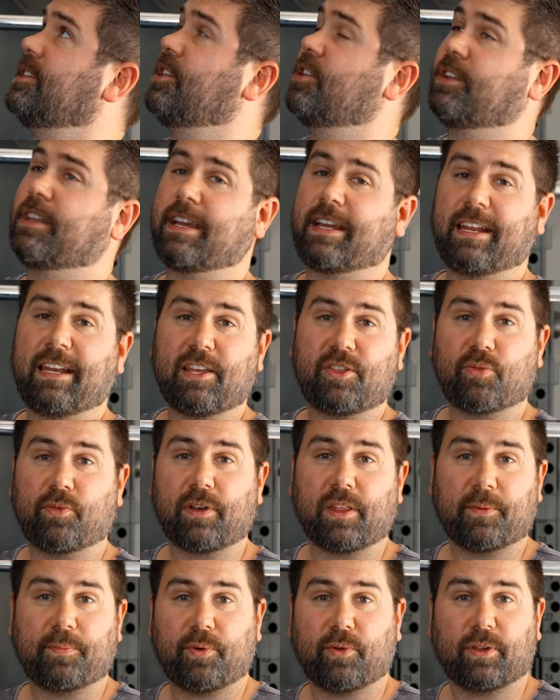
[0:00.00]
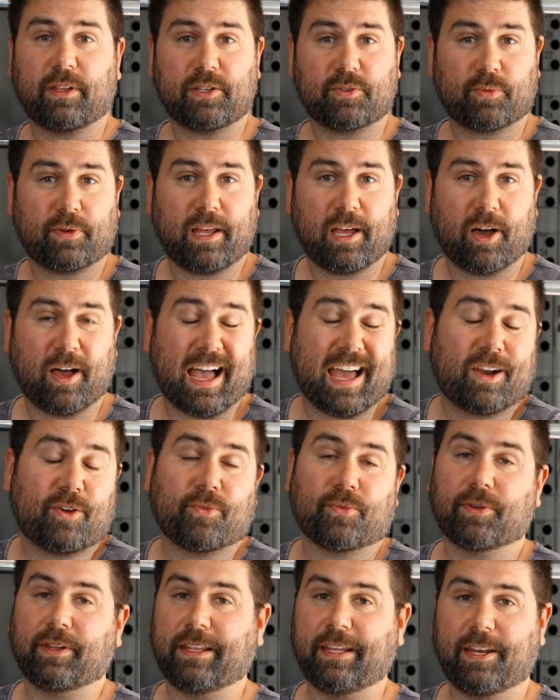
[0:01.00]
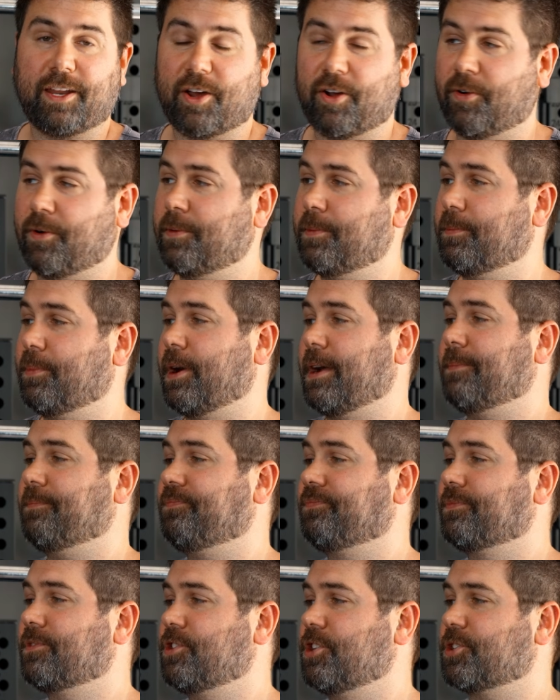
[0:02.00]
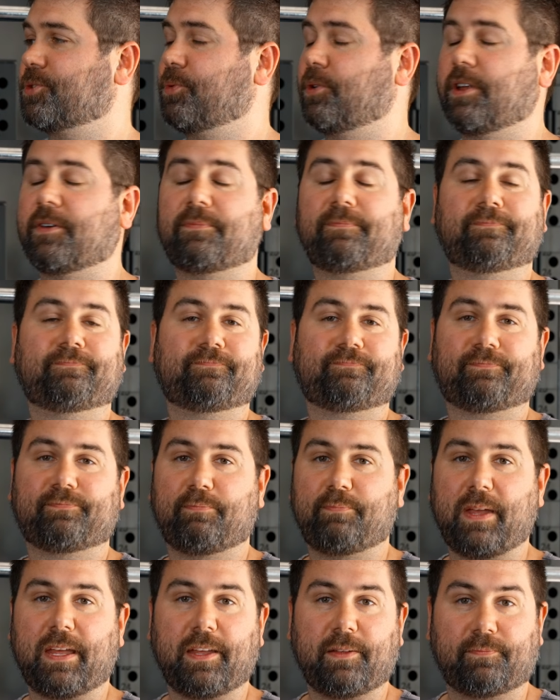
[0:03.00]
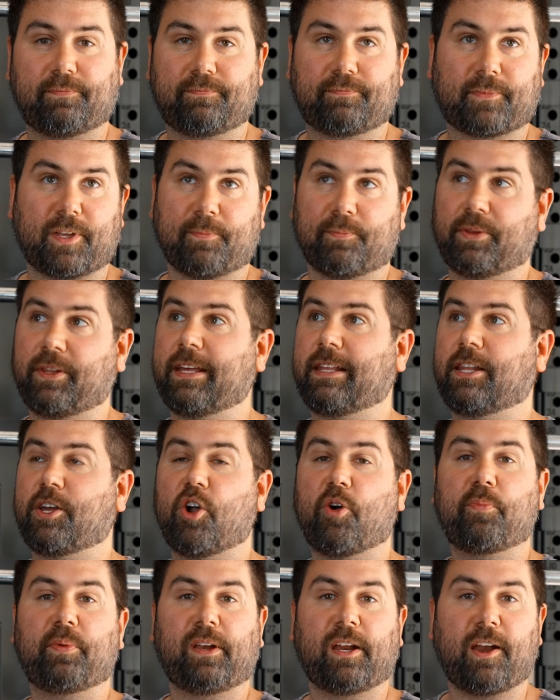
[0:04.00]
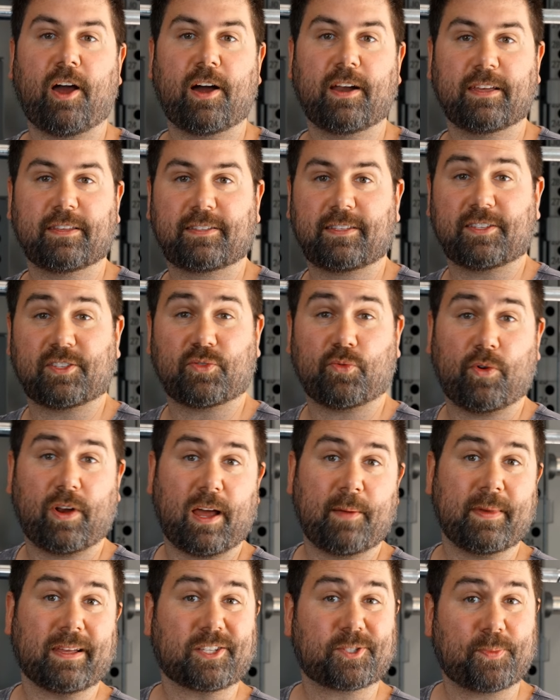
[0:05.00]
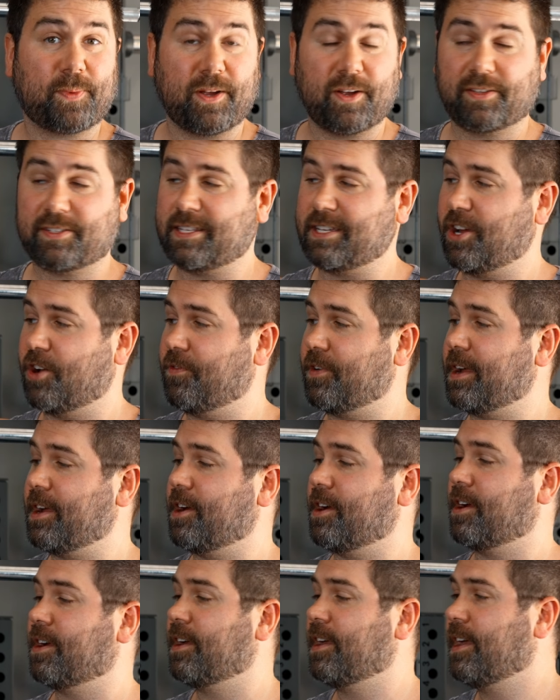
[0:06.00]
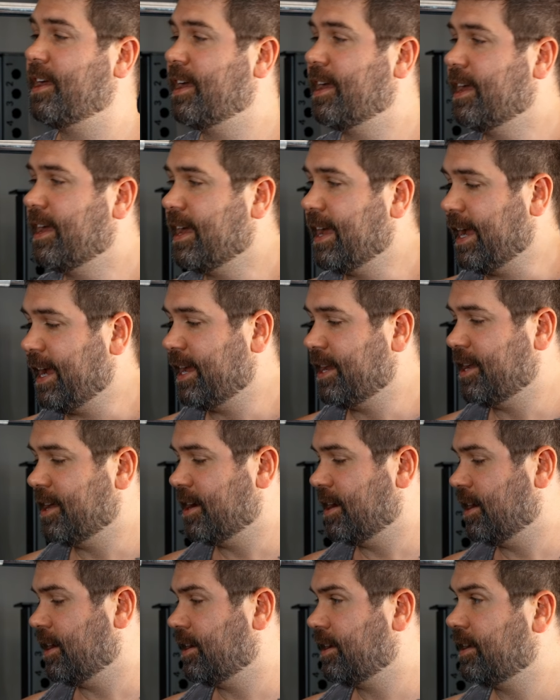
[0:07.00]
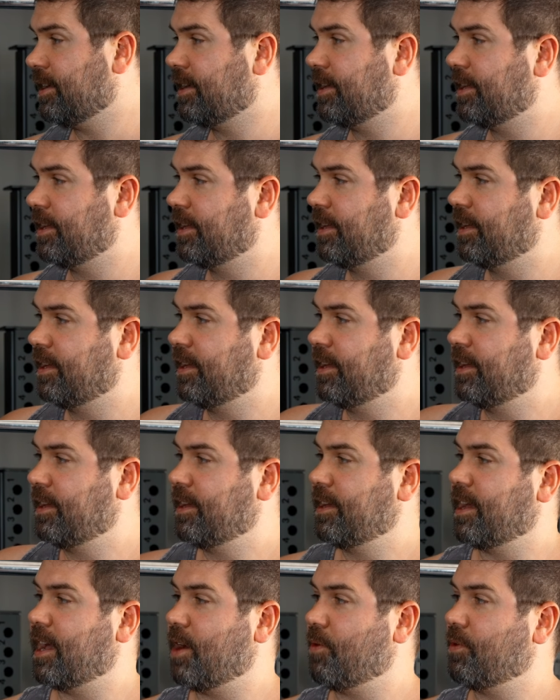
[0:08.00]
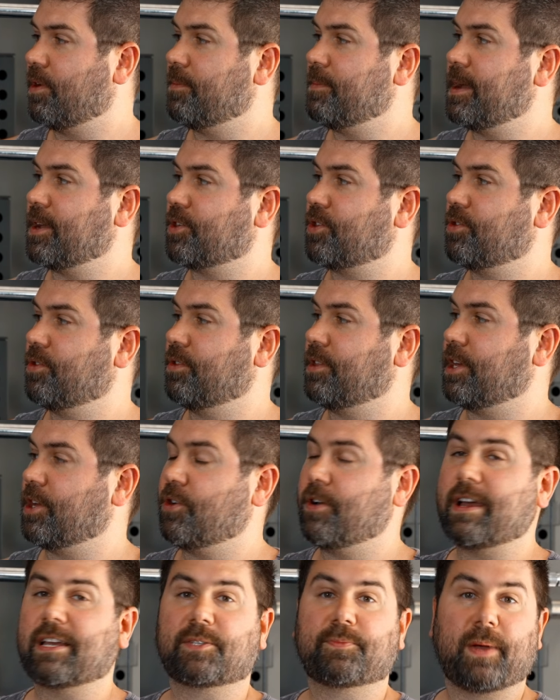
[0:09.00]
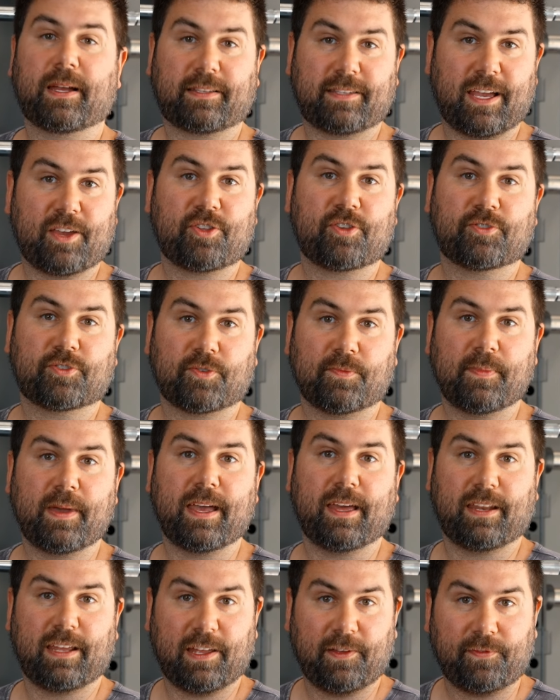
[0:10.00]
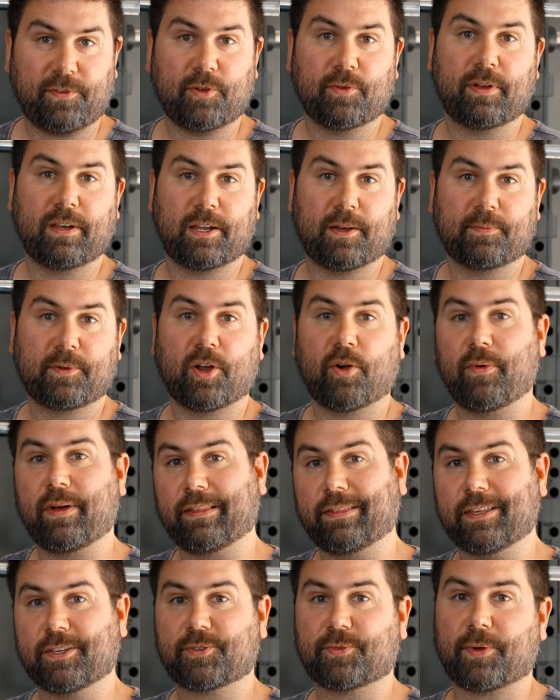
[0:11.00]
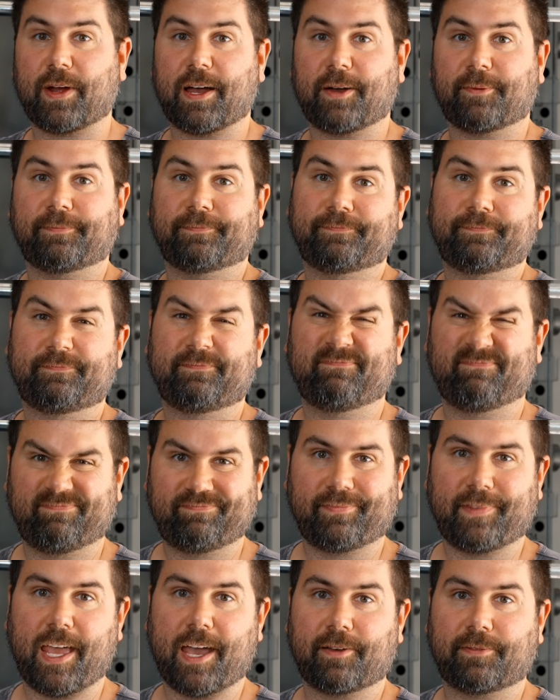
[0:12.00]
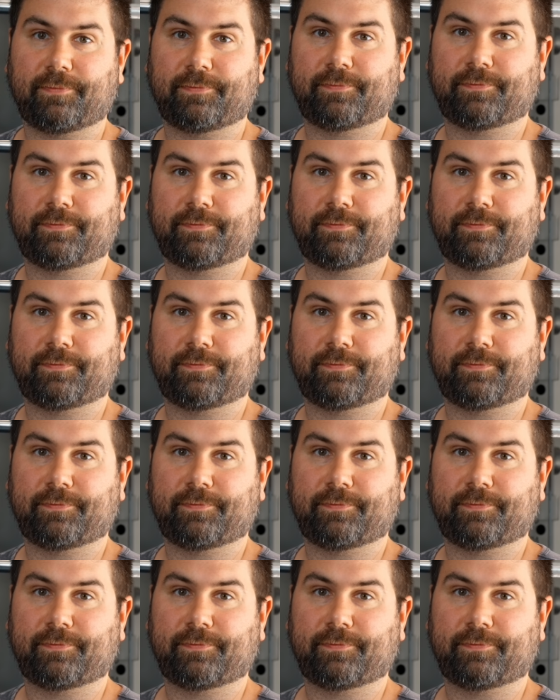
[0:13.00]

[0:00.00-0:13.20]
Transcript: you know, like in each one of the pulleys would help. I don't really know, but just want to be completely open and honest as to what I'm experiencing over here. And I want to make sure that your expectations are met if you end up going this route. Yeah.